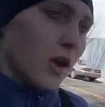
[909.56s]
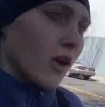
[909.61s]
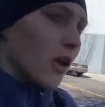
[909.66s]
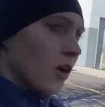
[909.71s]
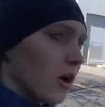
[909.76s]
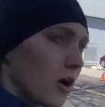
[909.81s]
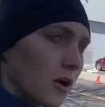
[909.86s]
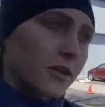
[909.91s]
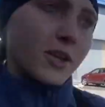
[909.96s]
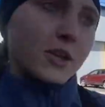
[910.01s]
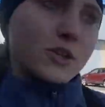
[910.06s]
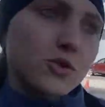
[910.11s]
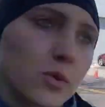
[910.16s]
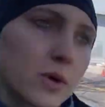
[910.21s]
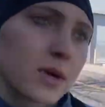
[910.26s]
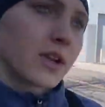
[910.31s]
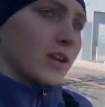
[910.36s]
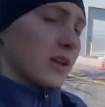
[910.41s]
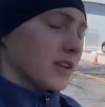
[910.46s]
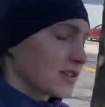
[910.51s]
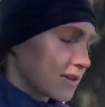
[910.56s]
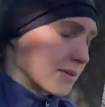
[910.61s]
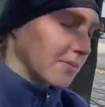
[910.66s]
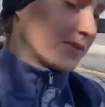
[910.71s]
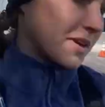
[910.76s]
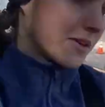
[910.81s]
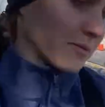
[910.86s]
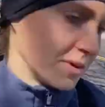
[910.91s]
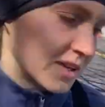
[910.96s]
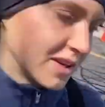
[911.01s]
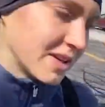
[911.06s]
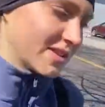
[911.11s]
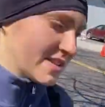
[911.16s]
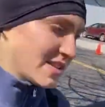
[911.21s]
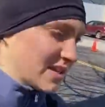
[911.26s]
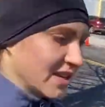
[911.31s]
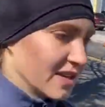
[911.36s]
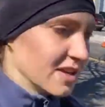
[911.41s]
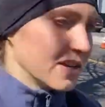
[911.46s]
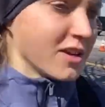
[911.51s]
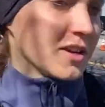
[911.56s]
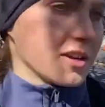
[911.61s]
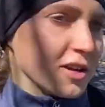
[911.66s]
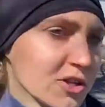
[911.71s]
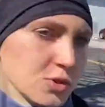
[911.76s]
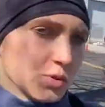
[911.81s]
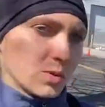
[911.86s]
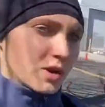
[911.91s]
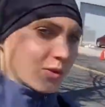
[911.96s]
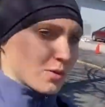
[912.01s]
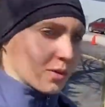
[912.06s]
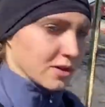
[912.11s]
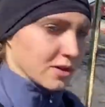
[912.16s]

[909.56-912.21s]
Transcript: Only 20 something minutes, 21,